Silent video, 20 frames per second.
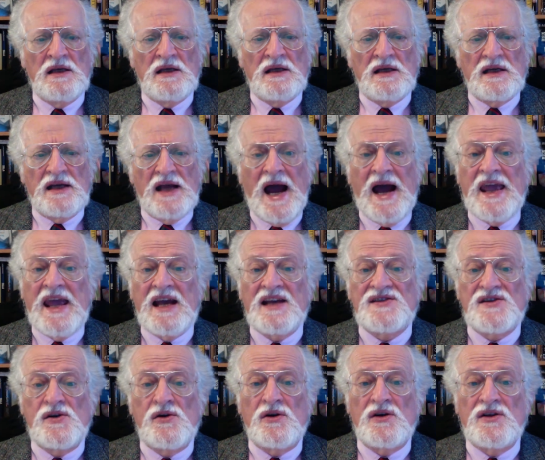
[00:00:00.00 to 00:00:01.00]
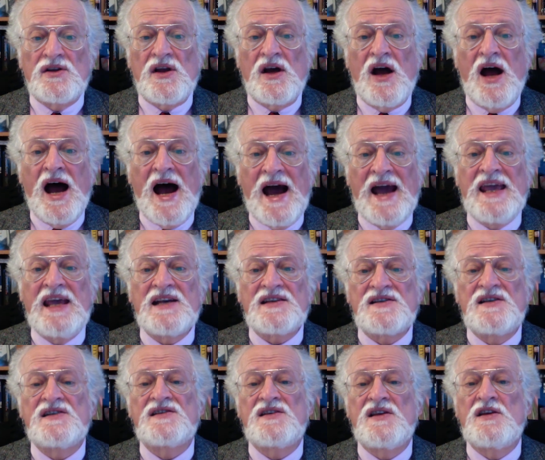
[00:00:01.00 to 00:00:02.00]
Gaia has earned the highest
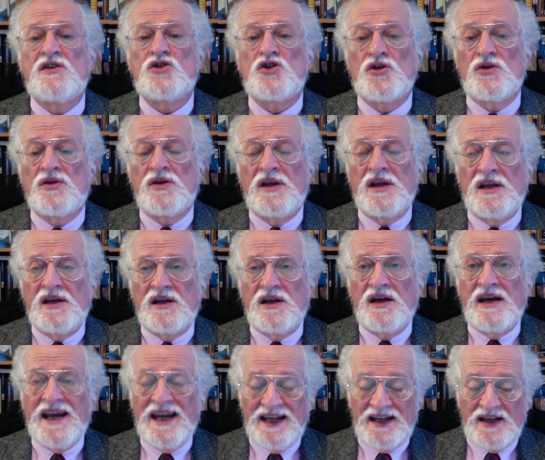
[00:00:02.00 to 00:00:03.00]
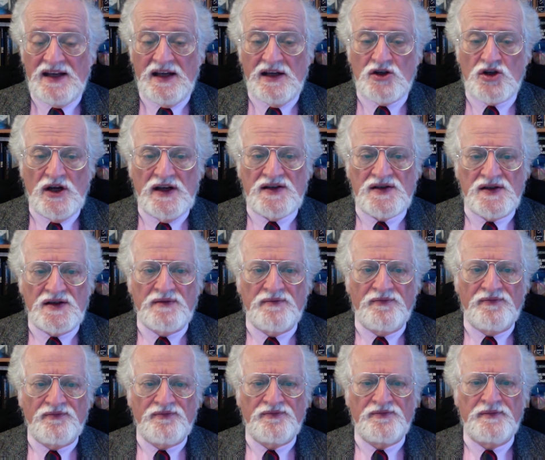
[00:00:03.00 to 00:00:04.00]
distinction in ATHS.
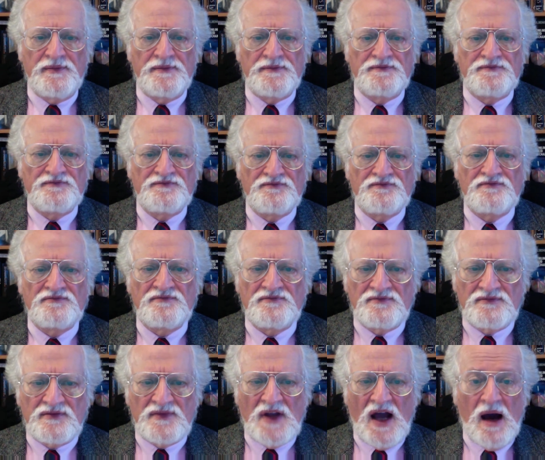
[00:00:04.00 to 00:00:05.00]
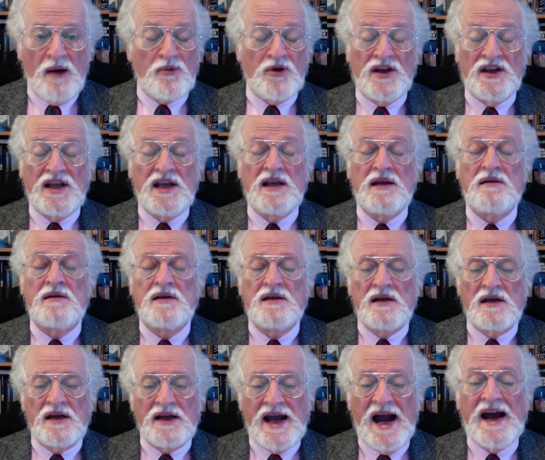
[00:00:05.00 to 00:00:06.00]
I'm reading
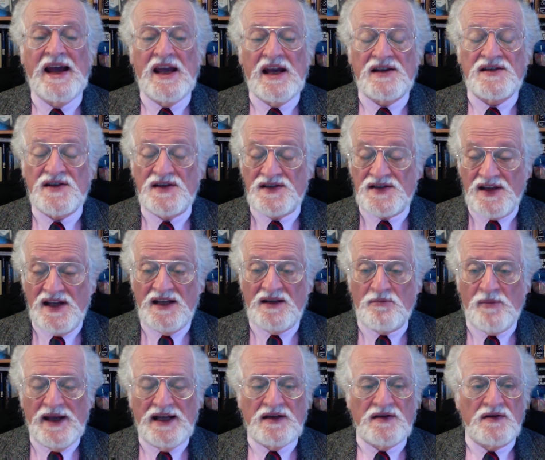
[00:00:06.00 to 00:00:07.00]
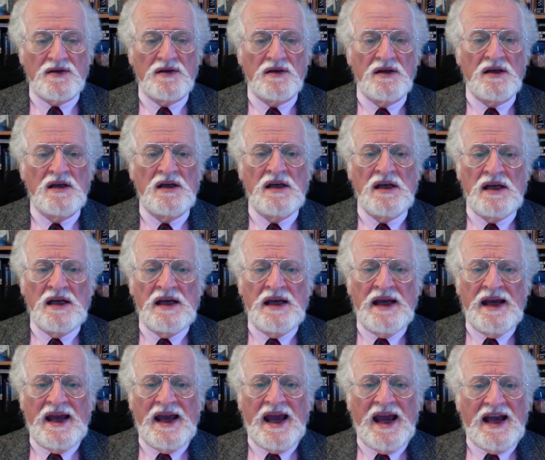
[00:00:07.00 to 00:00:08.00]
Gaia's statement.
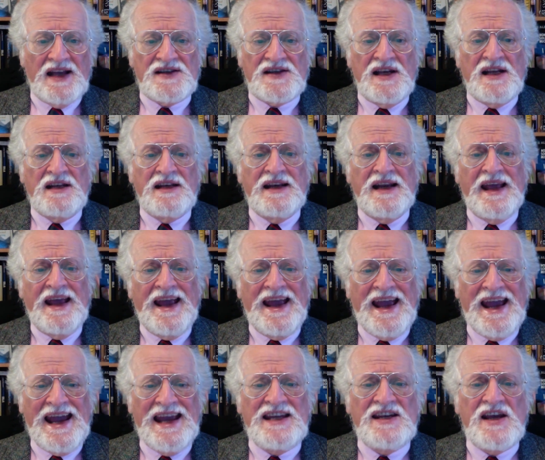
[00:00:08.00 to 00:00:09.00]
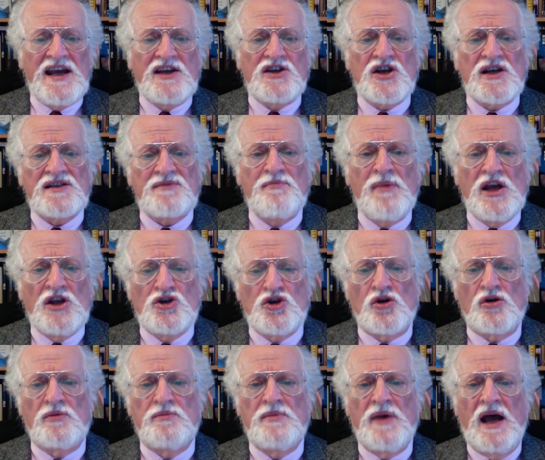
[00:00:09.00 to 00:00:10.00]
As an ATHS
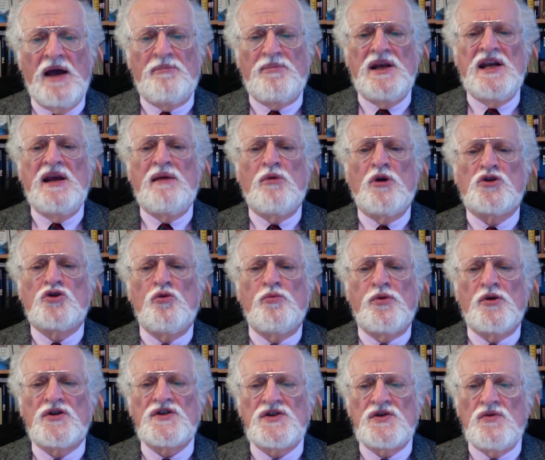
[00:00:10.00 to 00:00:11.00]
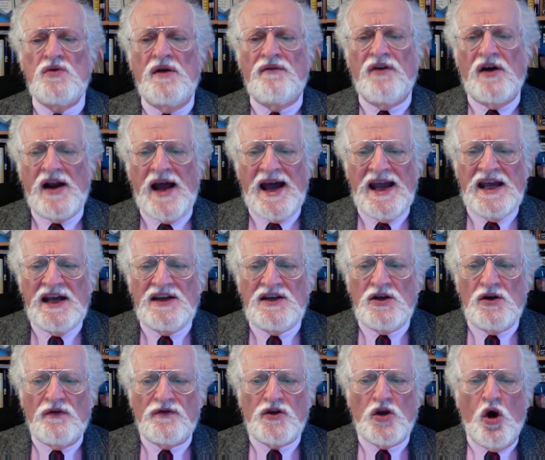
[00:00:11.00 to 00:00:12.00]
major, I've been able to pursue a variety
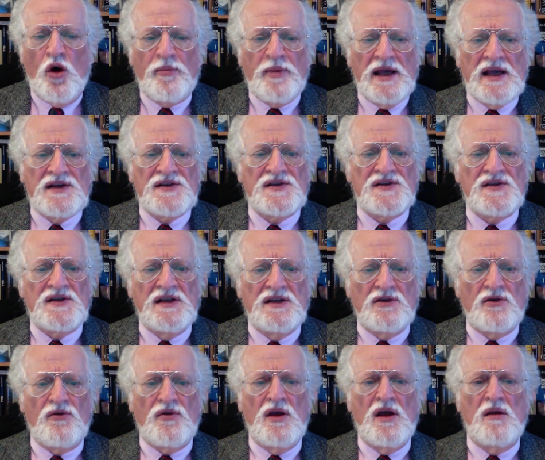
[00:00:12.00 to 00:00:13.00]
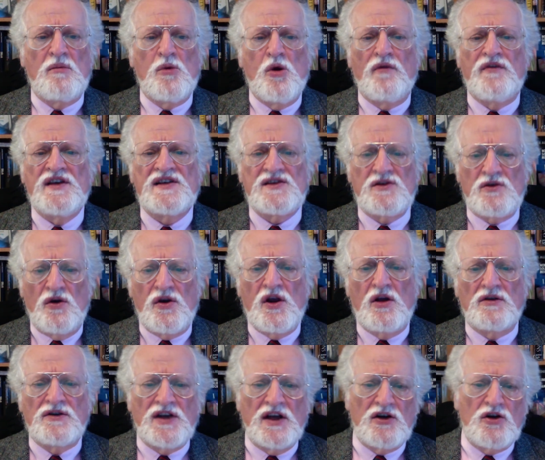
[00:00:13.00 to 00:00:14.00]
of topics in the realm of historical
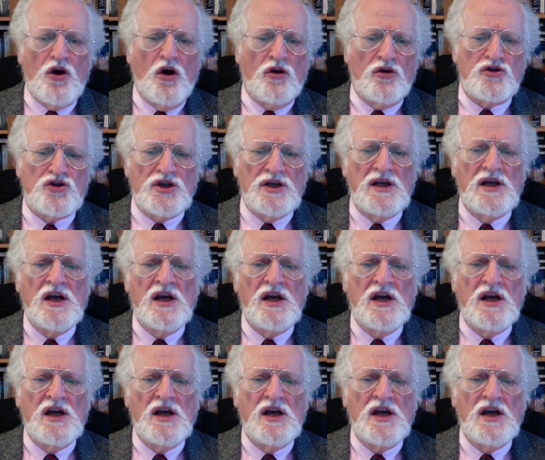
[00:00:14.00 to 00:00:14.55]
technology,